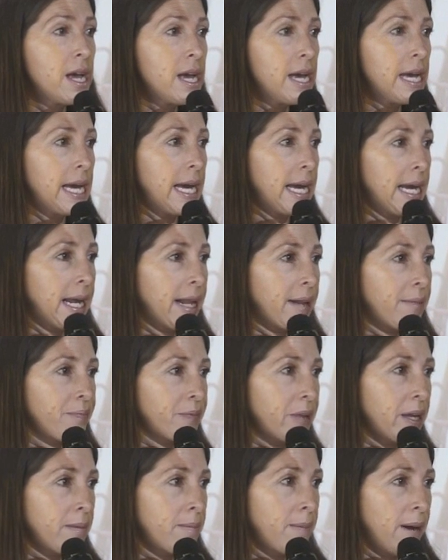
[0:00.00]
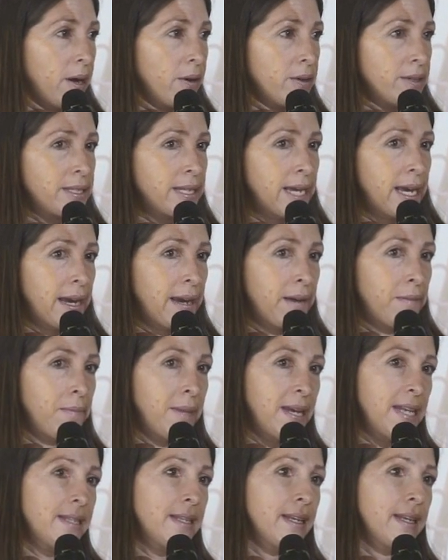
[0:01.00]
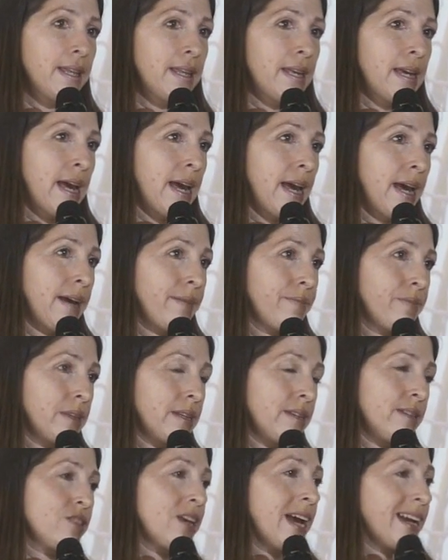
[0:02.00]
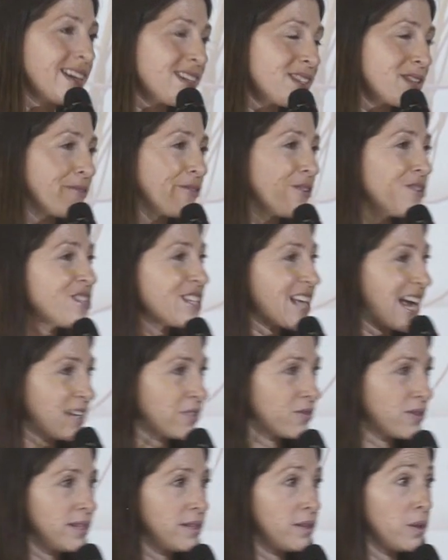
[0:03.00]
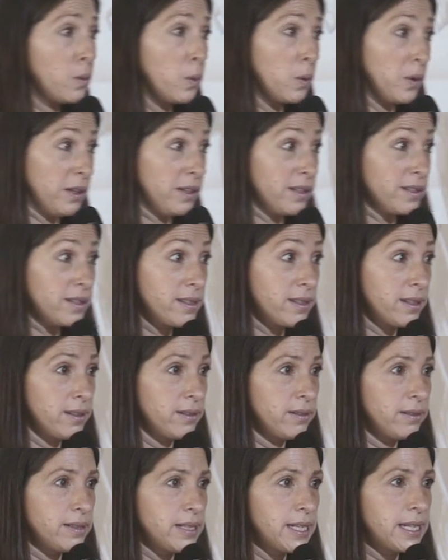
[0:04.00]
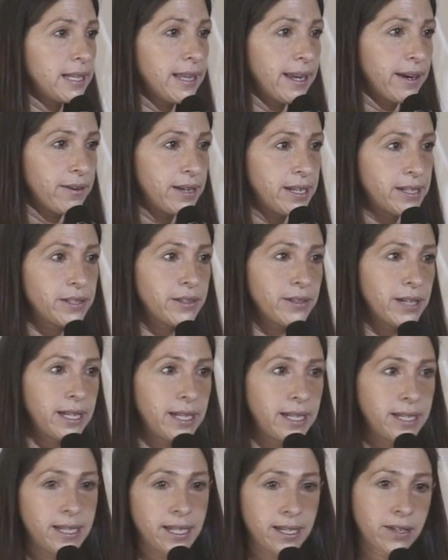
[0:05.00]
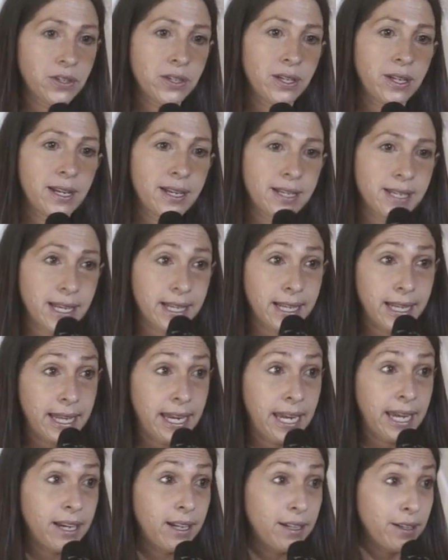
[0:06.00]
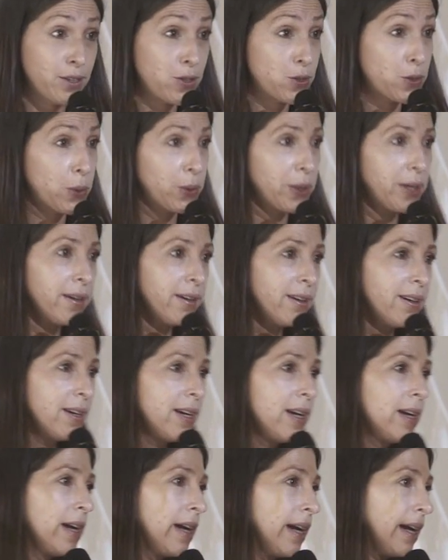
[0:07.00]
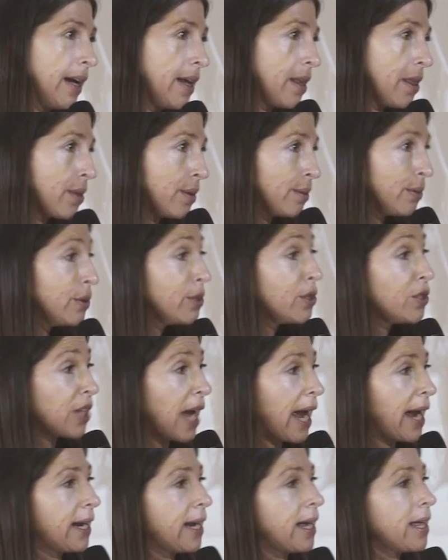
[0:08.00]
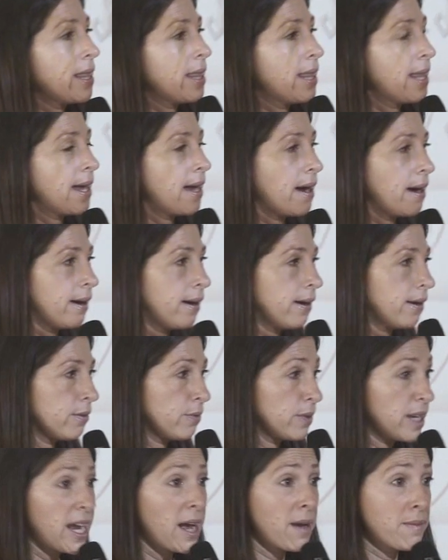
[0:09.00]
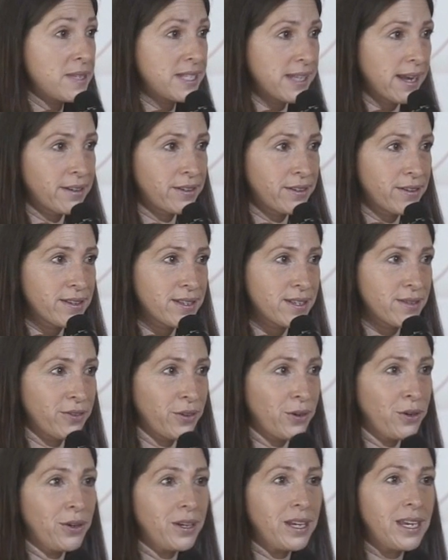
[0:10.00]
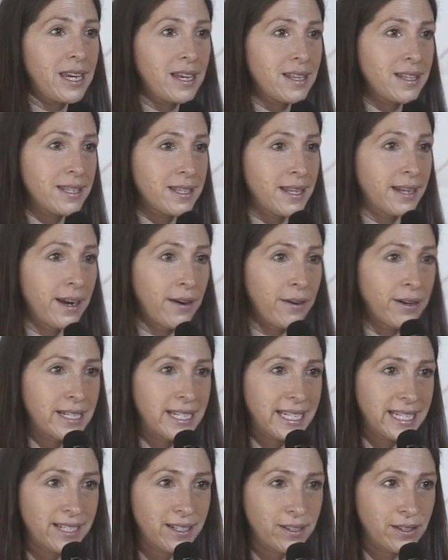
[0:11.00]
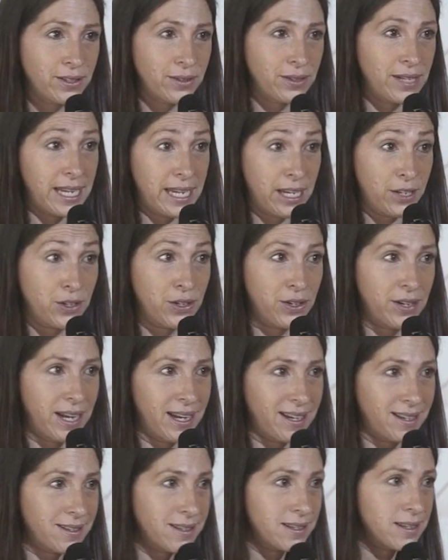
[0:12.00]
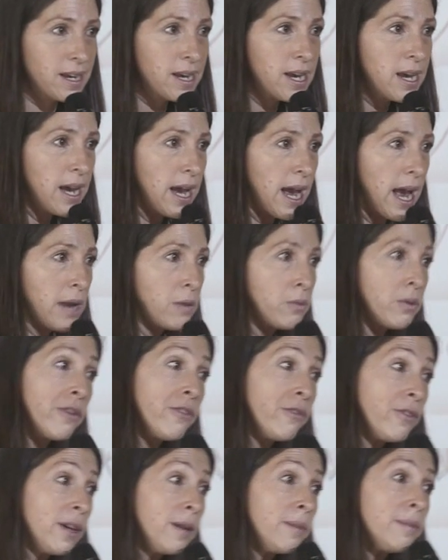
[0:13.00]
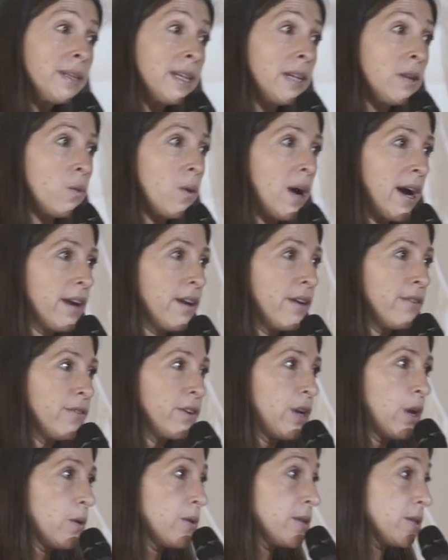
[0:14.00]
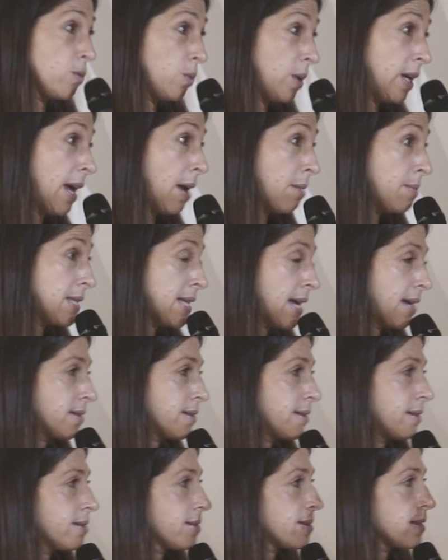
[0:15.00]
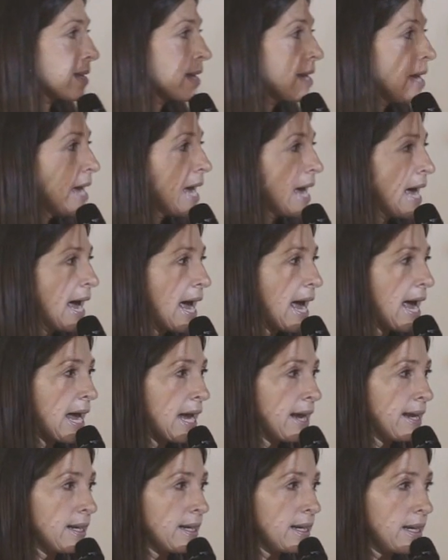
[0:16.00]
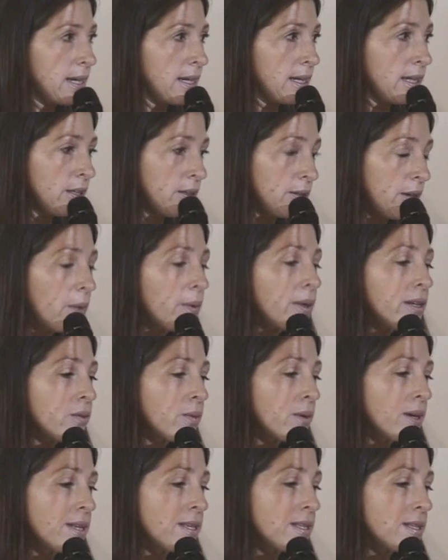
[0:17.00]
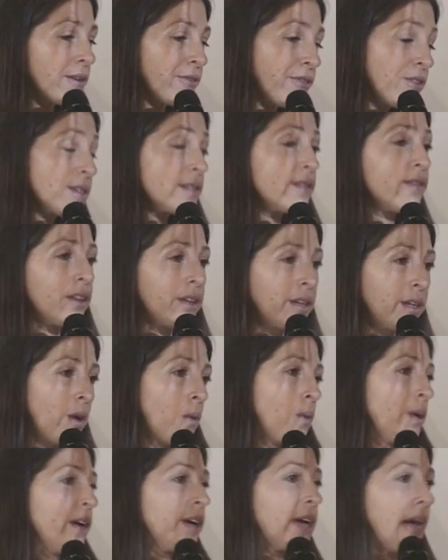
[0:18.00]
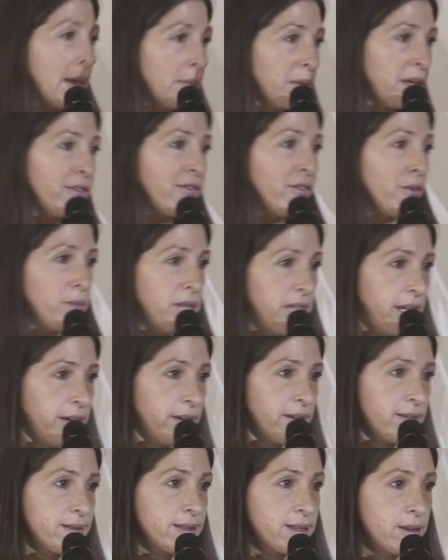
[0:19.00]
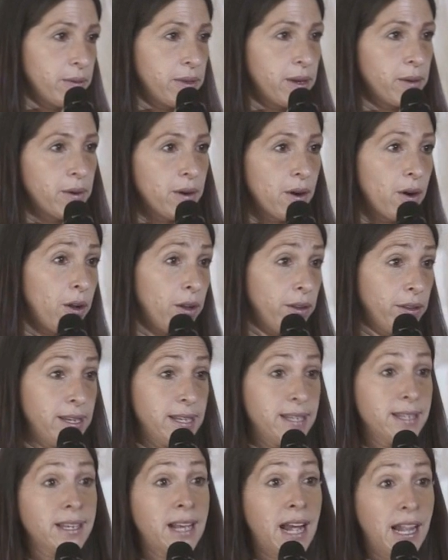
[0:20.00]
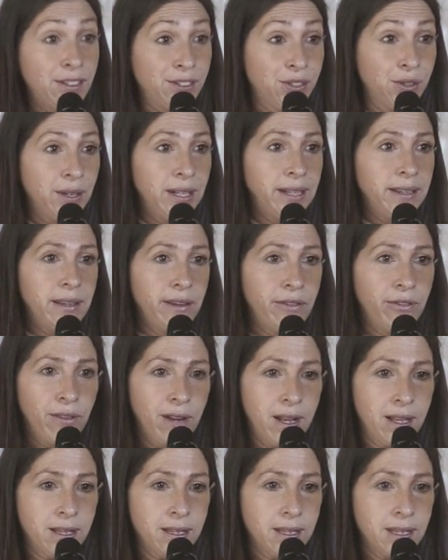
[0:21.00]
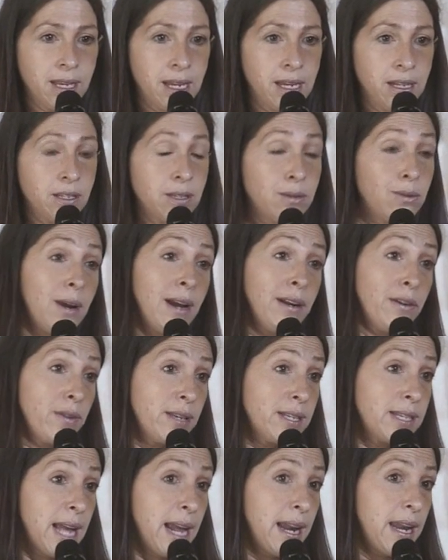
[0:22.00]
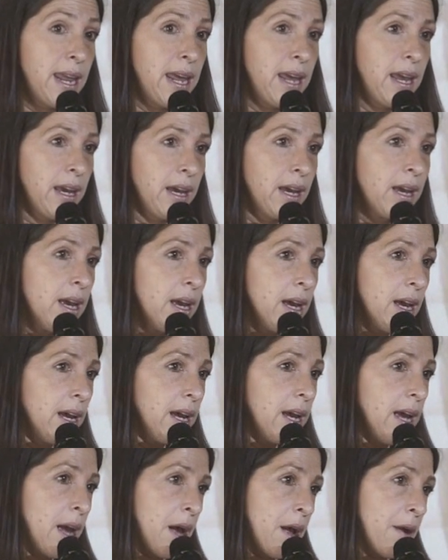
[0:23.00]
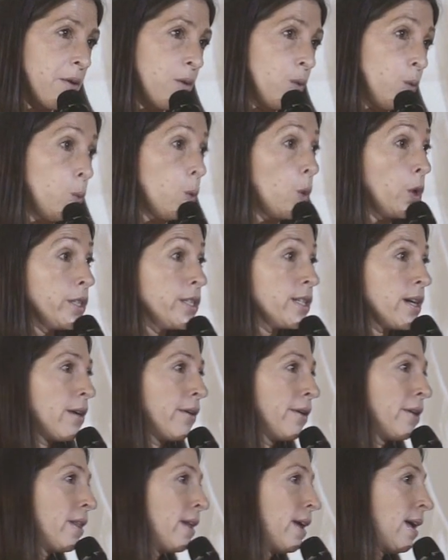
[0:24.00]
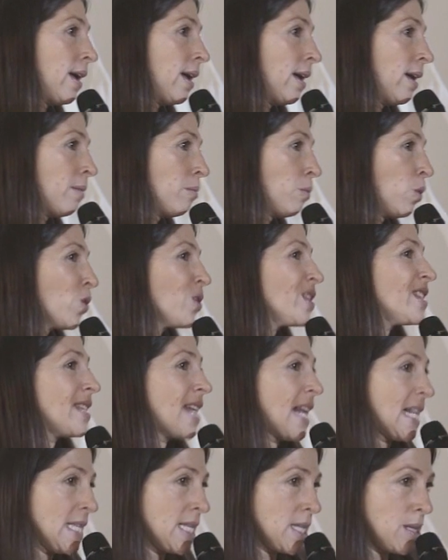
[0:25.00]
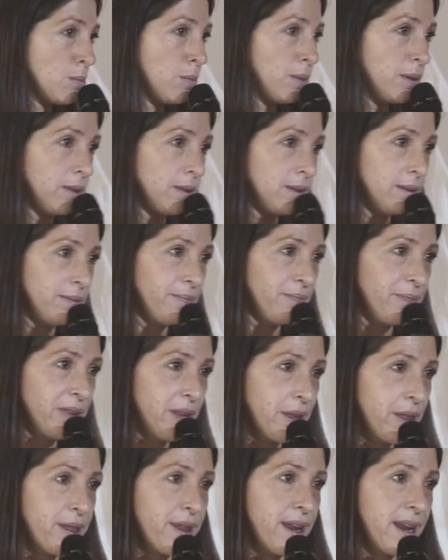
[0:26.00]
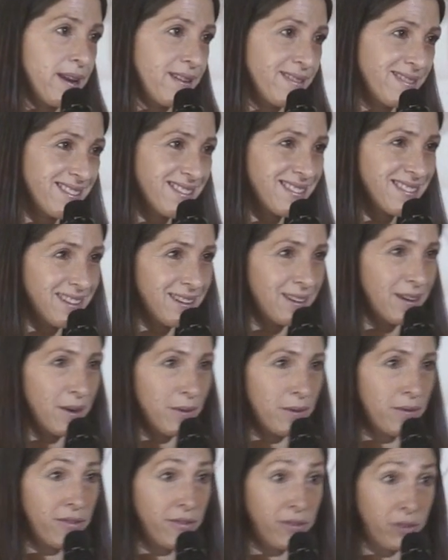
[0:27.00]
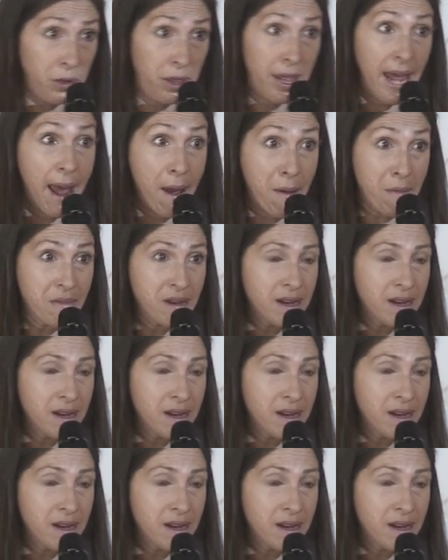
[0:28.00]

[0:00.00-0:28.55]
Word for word: um, about uh, basically um, China is the first country in the world to declare internet addiction as a clinical disorder. And through China, there are rehab centers for kids that are addicted to the internet. And we filmed in one of those rehab centers. And you know, it was first of all, you know, we are coming from here, so there were all these cultural difference into understanding uh, what are the more sensible things, you know, for them.